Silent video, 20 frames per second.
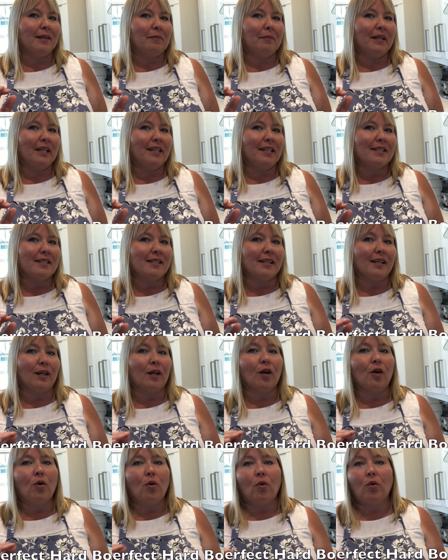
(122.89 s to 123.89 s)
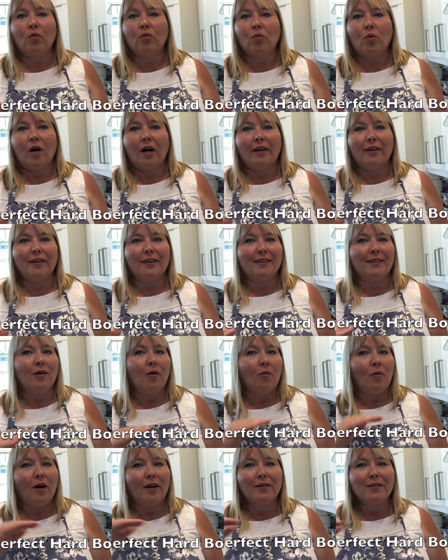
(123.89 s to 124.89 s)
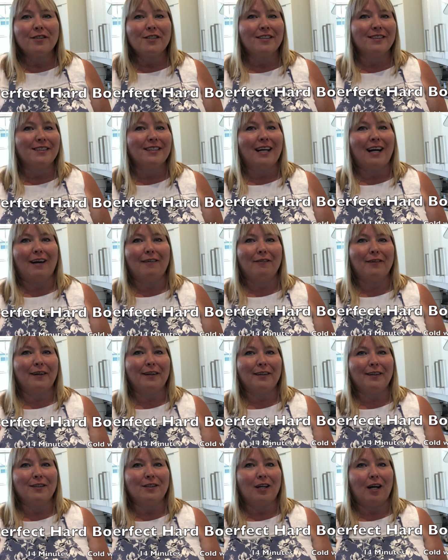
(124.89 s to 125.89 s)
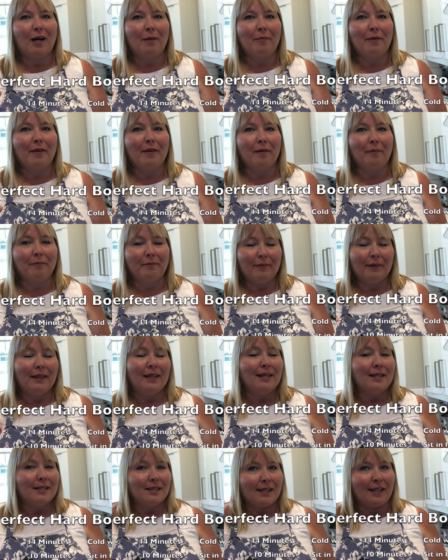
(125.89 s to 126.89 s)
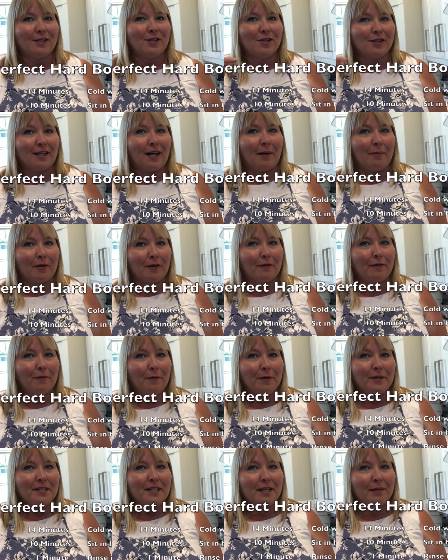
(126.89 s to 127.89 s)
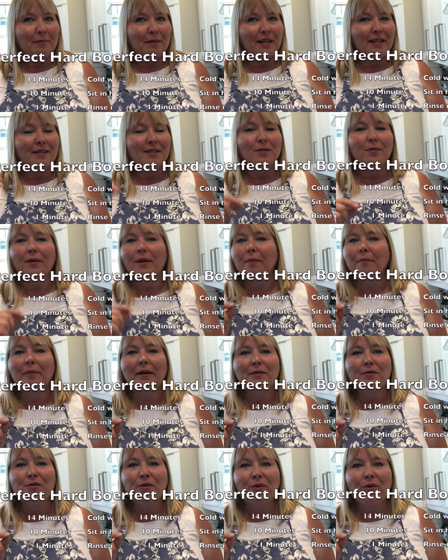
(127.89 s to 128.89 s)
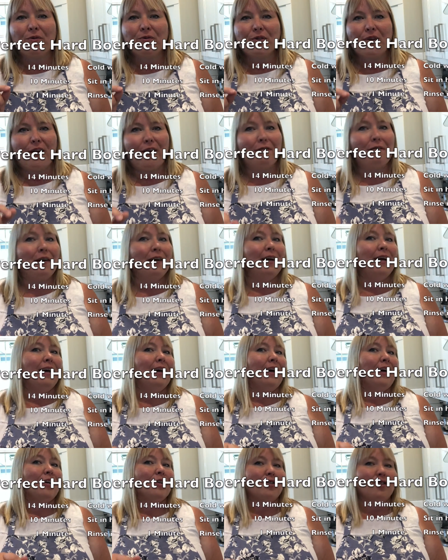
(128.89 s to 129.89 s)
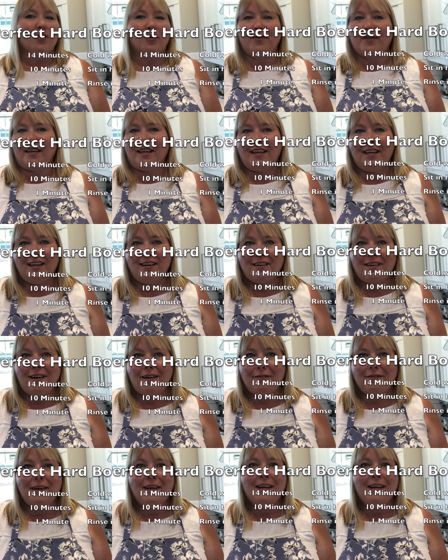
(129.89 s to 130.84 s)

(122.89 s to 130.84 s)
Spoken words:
minutes in cold water, water just covering the top of them. Set your timer to 14 minutes. When the buzzer goes off, turn the heat off,